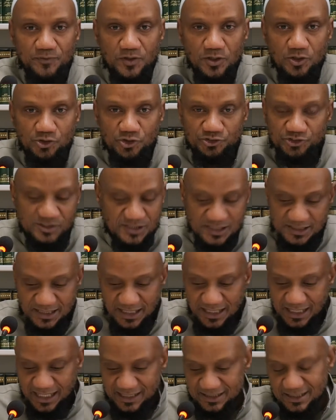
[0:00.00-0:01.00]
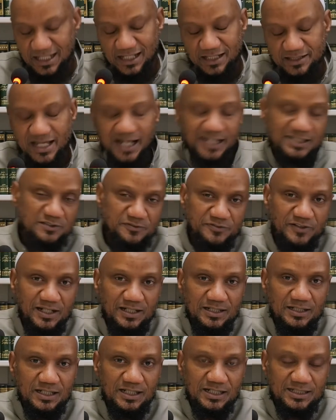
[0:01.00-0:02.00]
So Silsila Al-Da'ifa,
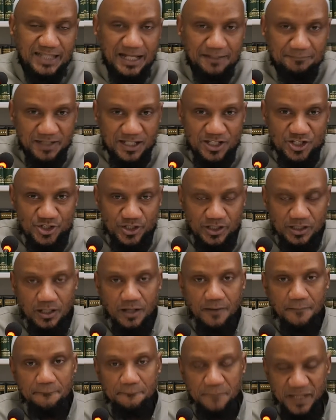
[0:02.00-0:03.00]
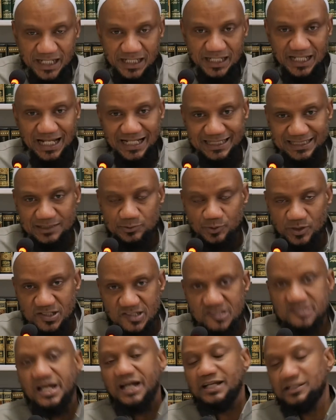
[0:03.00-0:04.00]
that mention mainly hadith which
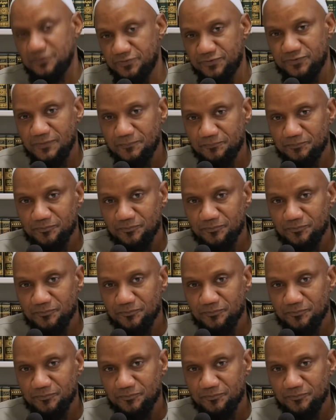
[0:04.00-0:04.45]
is da'if.